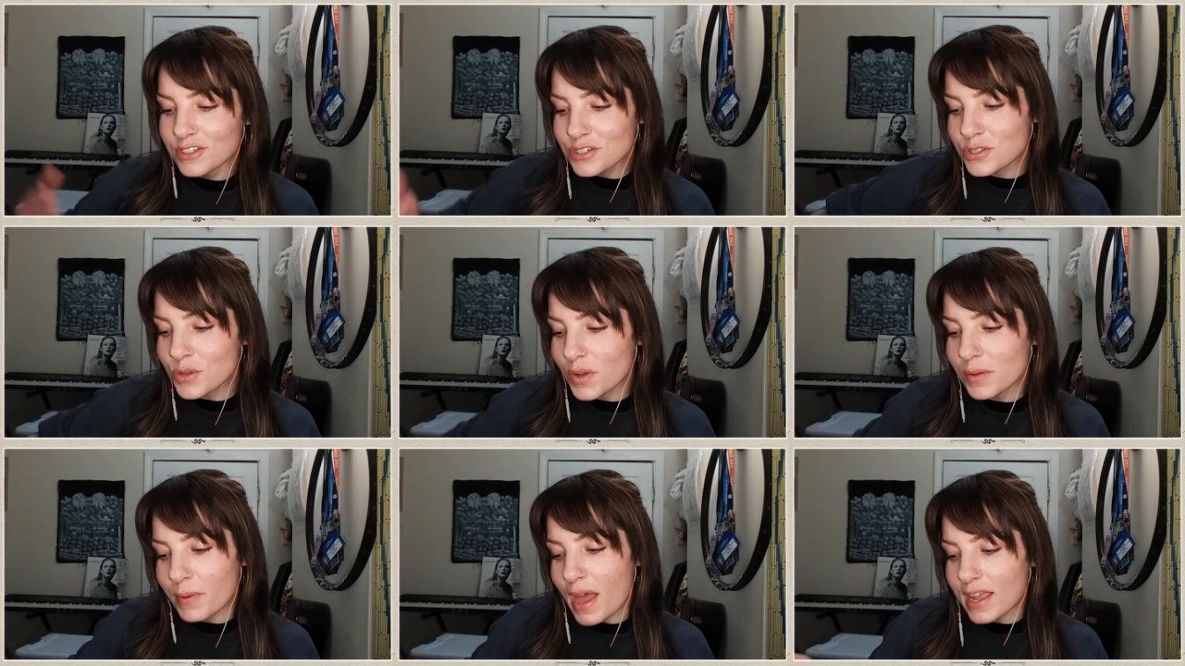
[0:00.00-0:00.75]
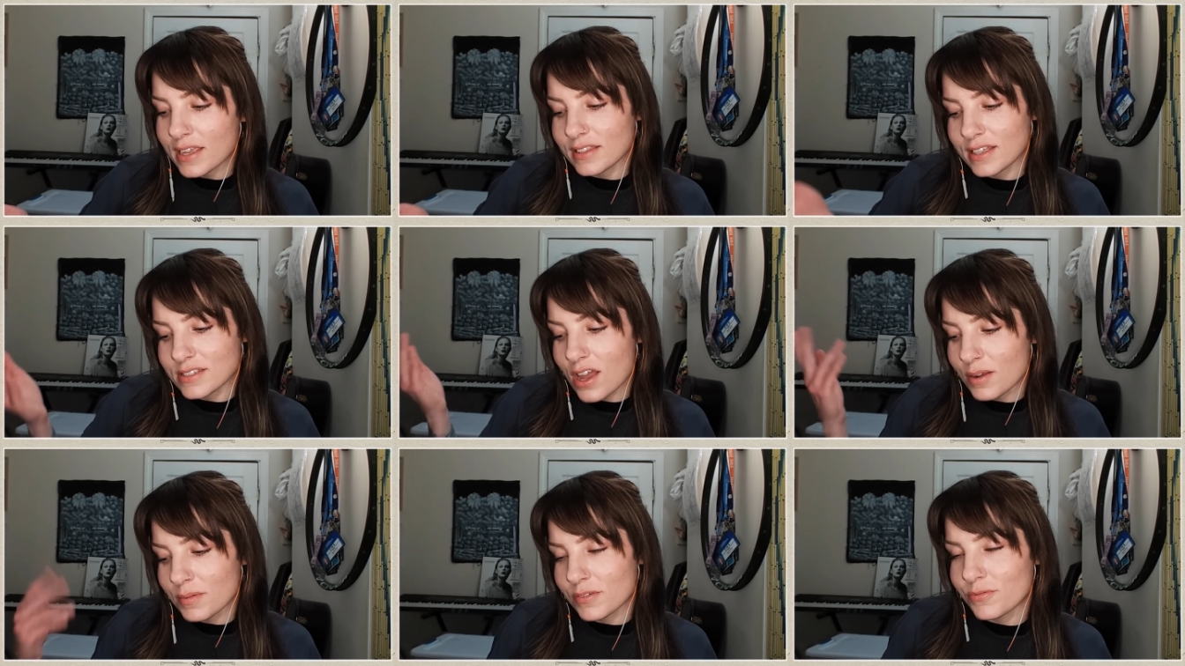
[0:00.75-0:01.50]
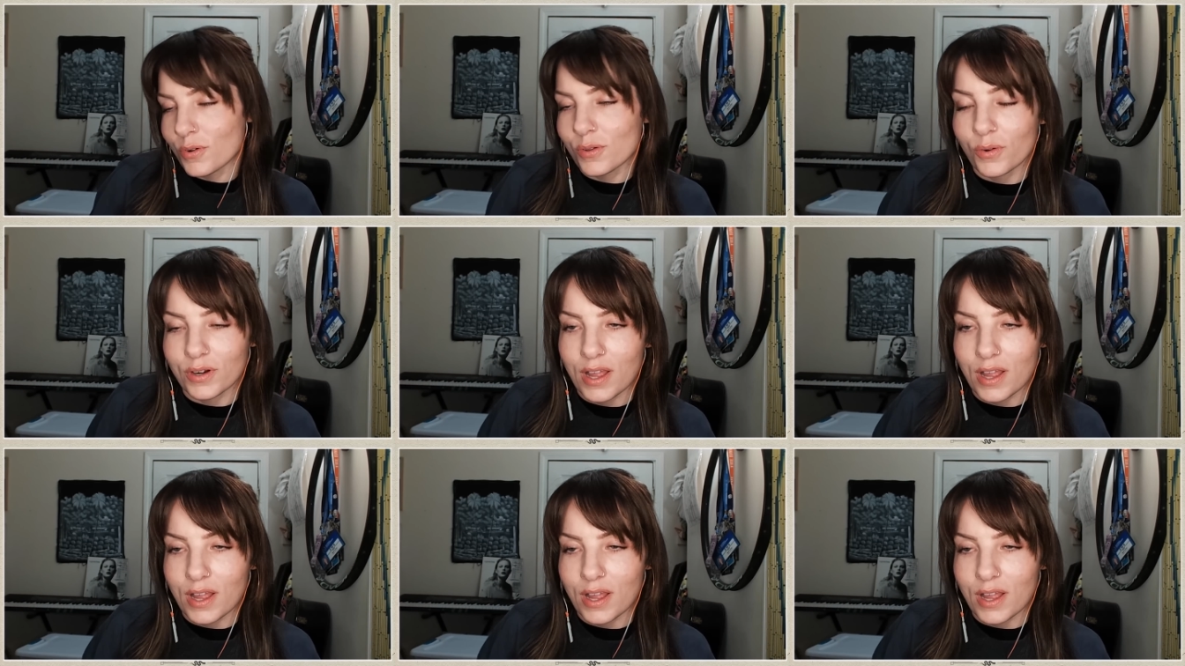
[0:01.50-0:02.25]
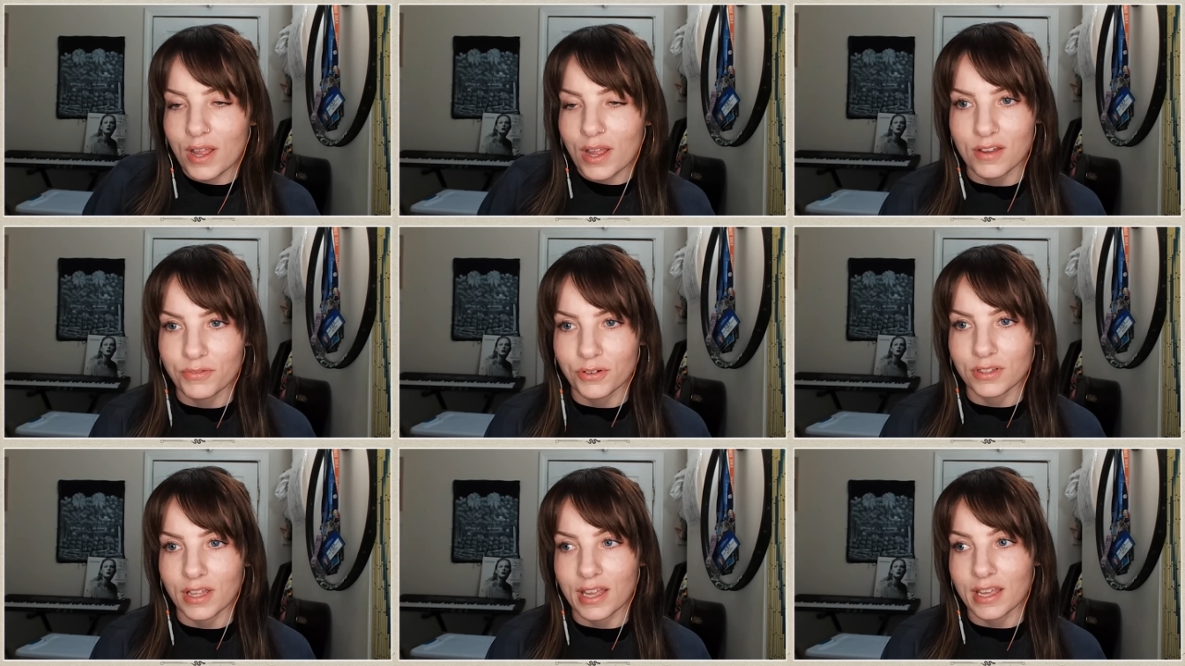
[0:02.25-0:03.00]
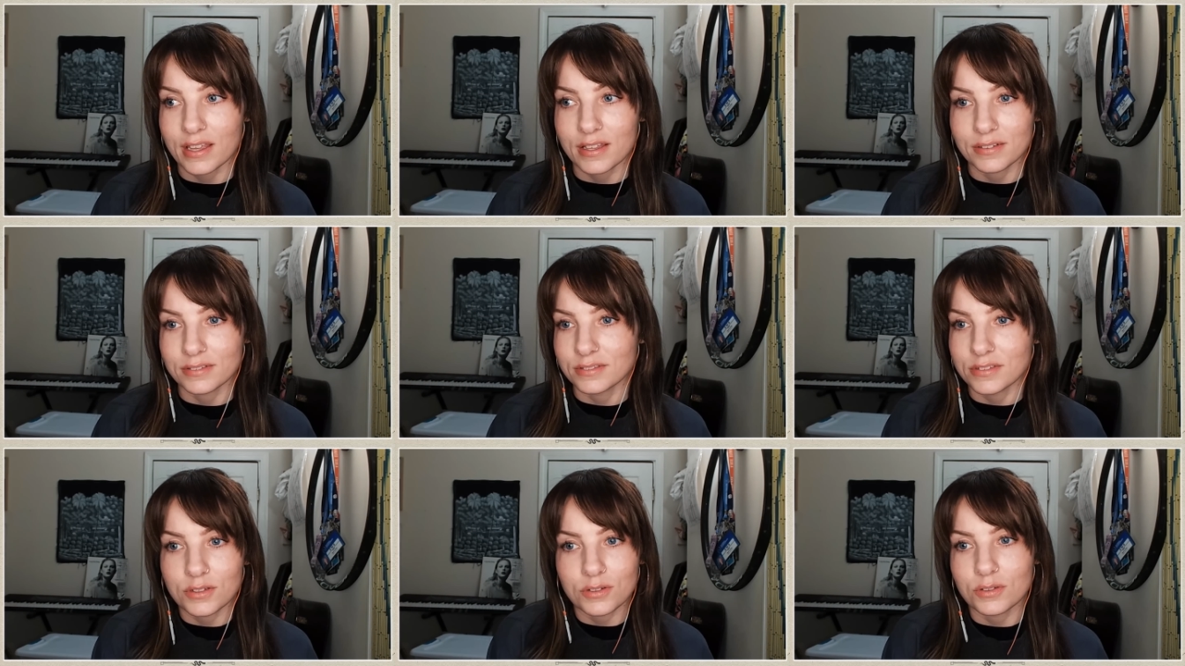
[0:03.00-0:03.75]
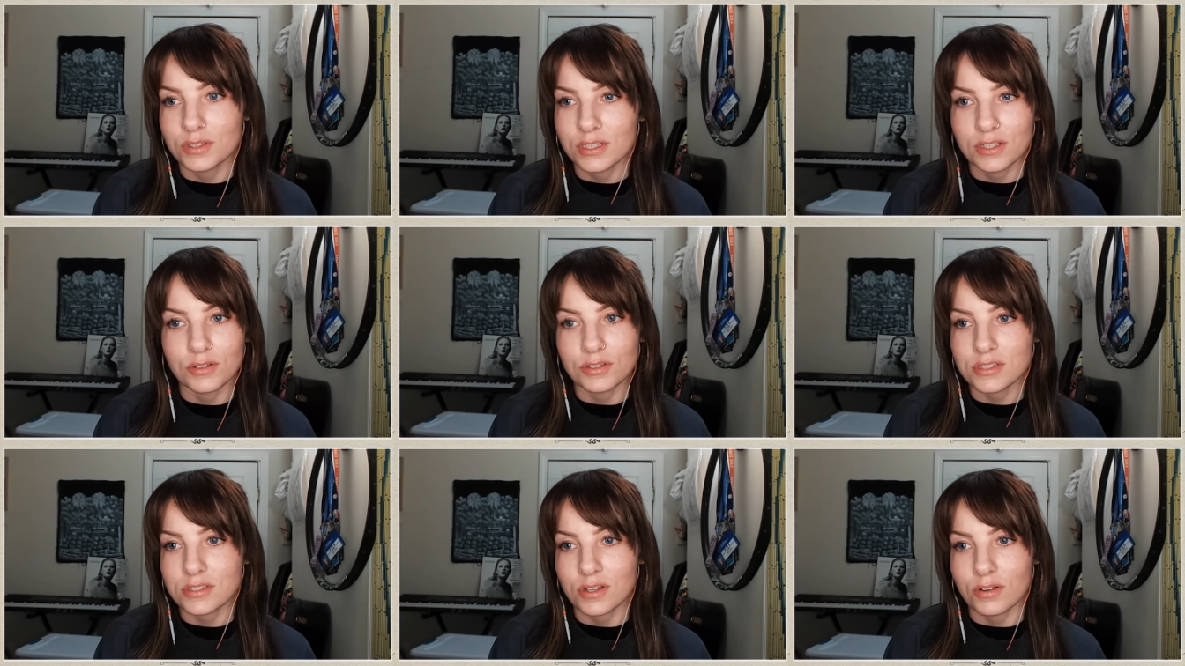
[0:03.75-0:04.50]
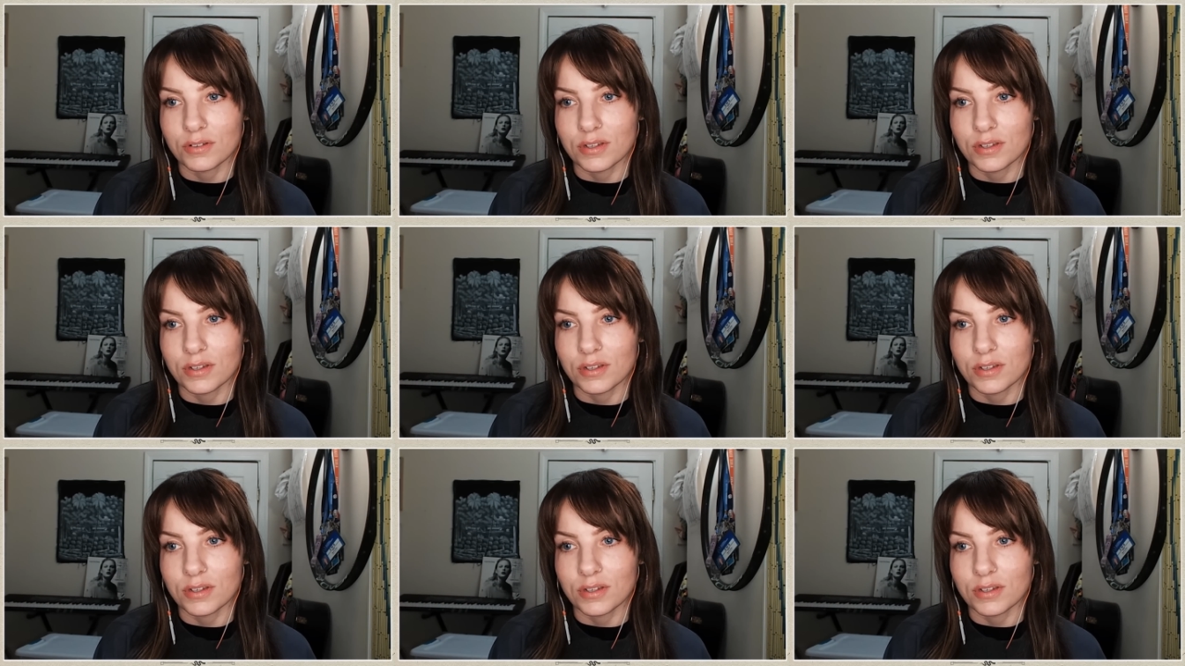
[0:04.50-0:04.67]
Just going back and like talking about the folklore and Evermore stuff, you're like, dude, you just don't